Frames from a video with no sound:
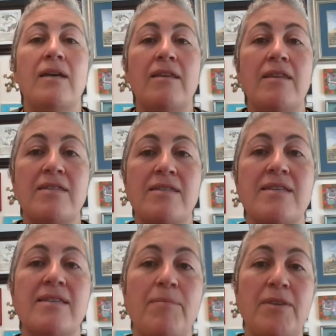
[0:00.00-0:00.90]
These things
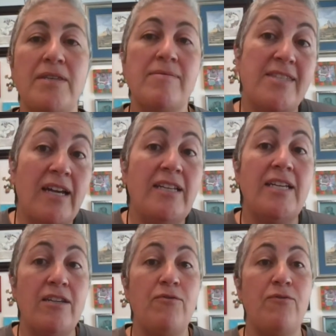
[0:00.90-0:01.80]
can be studied
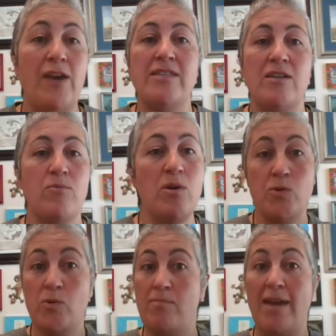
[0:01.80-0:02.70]
in fancy rooms
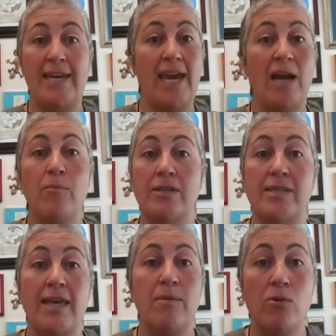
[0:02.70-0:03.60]
with many cameras
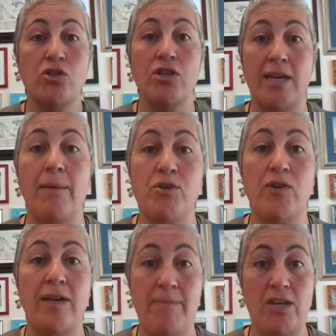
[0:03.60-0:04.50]
like motion capture
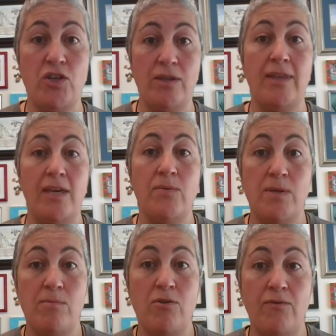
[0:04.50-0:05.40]
animation that they use
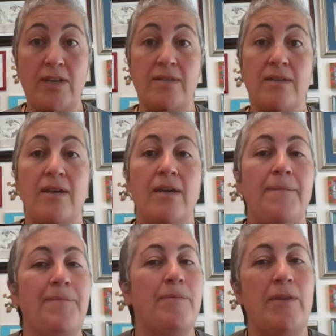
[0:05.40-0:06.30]
in movies.
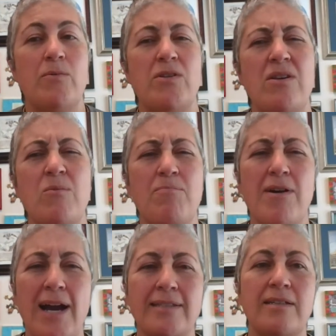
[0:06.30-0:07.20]
But there was no
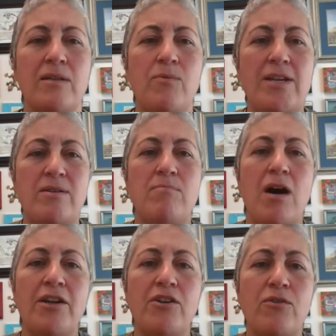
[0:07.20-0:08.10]
practical way to
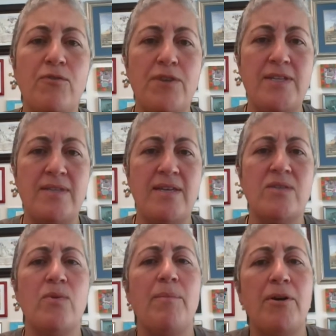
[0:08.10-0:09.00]
monitor for these things
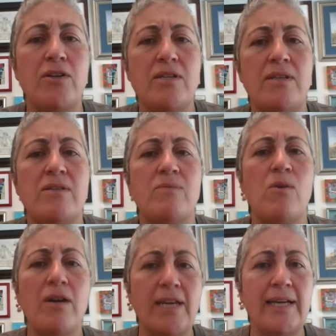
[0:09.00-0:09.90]
when a person is
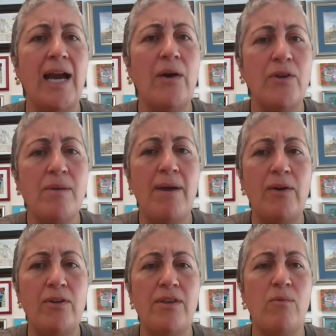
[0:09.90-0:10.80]
walking out and about
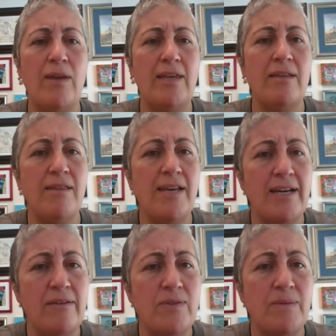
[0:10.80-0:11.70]
in their regular
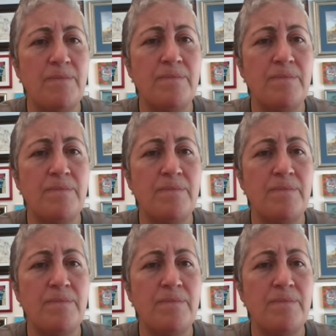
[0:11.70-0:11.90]
lives.